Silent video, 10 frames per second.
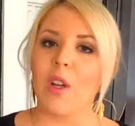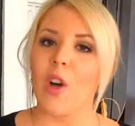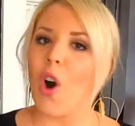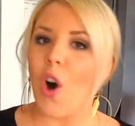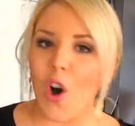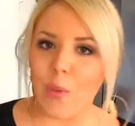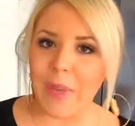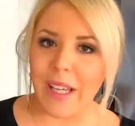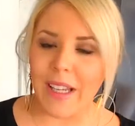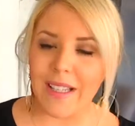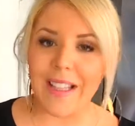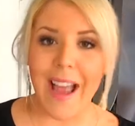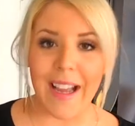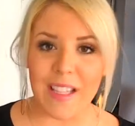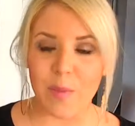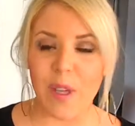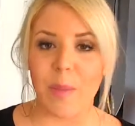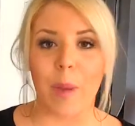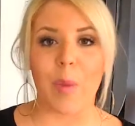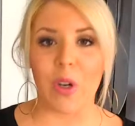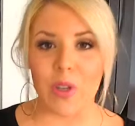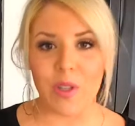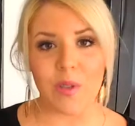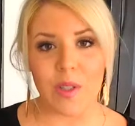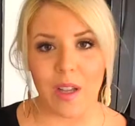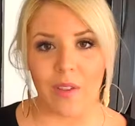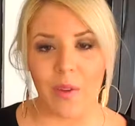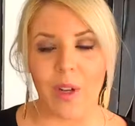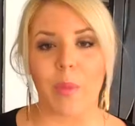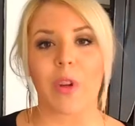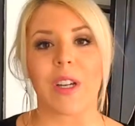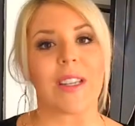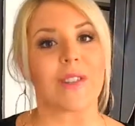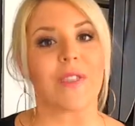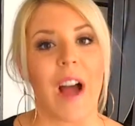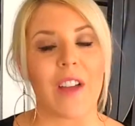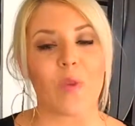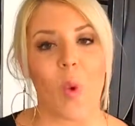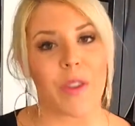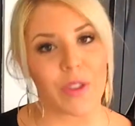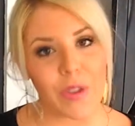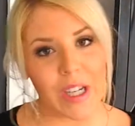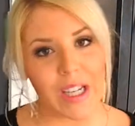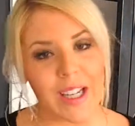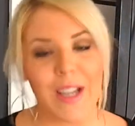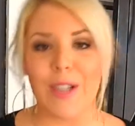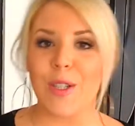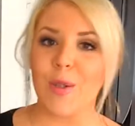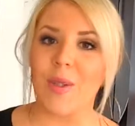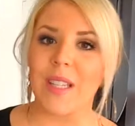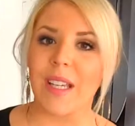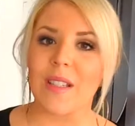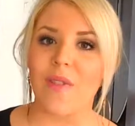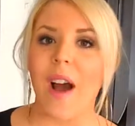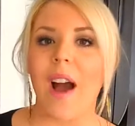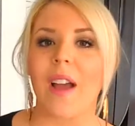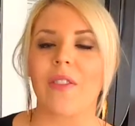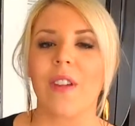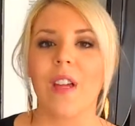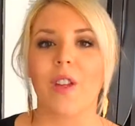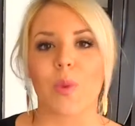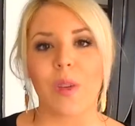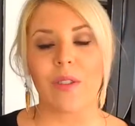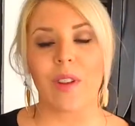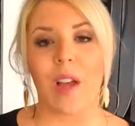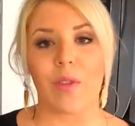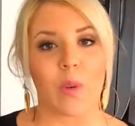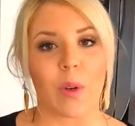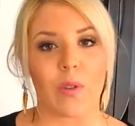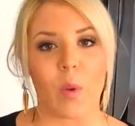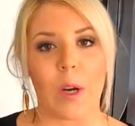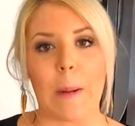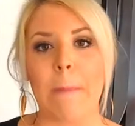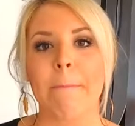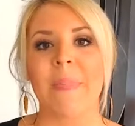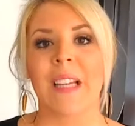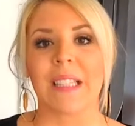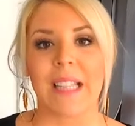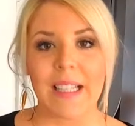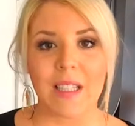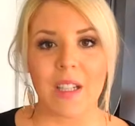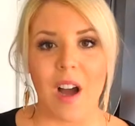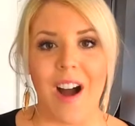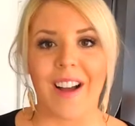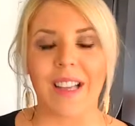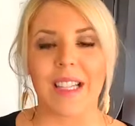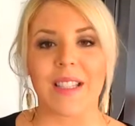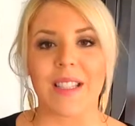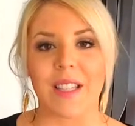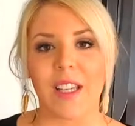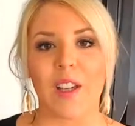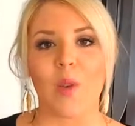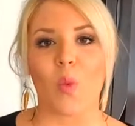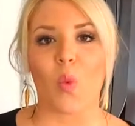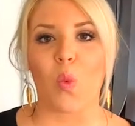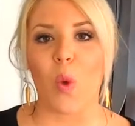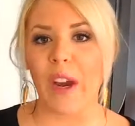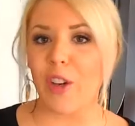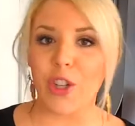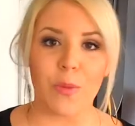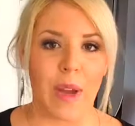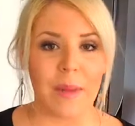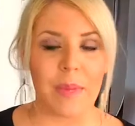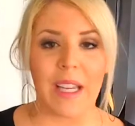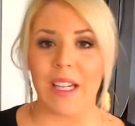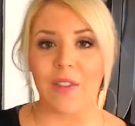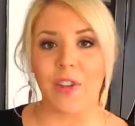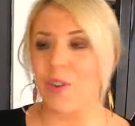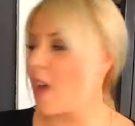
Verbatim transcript: call me, text me. My personal cell phone number is 513 265 3544. Let's talk. Let's see where you might be. And if you're